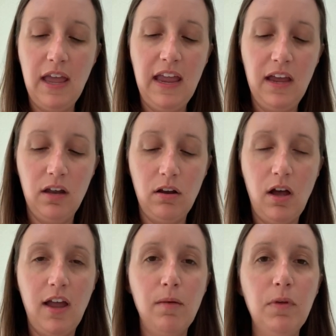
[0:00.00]
And
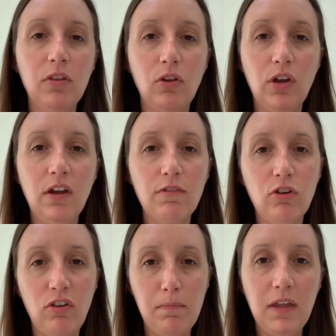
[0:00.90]
I have been looking for
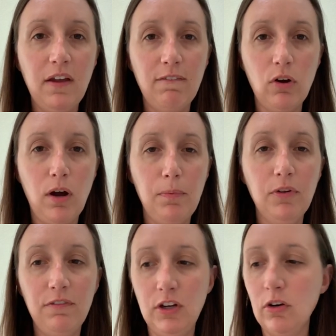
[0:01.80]
something for a couple
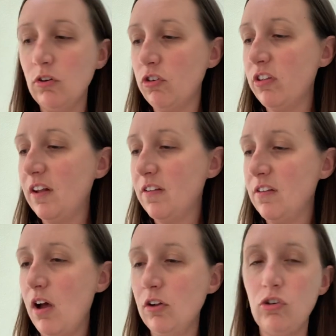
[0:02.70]
of years that's
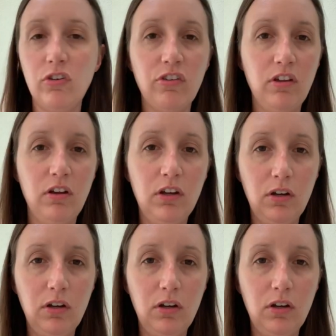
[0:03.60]
not just the,